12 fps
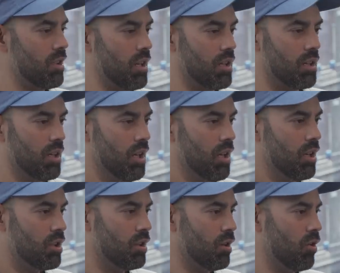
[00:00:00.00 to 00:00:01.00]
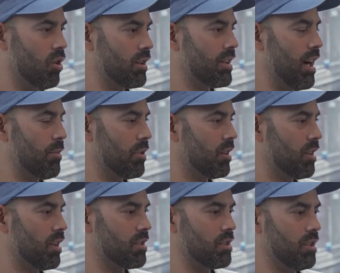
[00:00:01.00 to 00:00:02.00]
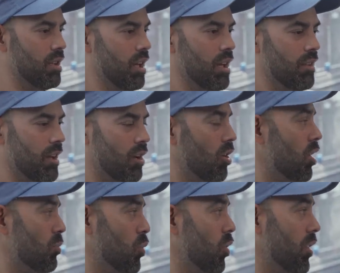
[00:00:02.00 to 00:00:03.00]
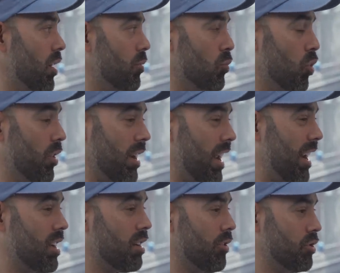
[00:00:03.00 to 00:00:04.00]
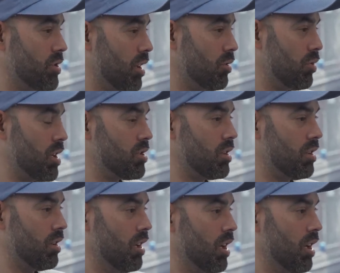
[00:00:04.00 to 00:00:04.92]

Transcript: like, you know, on top of things. And they are more than more than any other generation